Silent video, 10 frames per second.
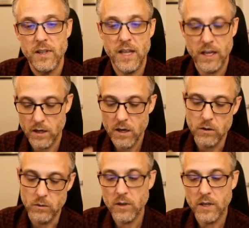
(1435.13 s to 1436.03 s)
think,
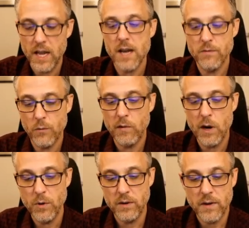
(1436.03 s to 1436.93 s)
oh, look, I have 4
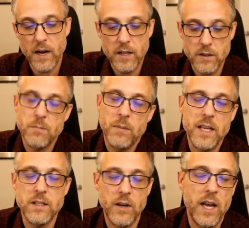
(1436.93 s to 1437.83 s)
output files, but
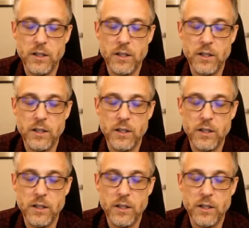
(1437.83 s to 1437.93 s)
that's okay.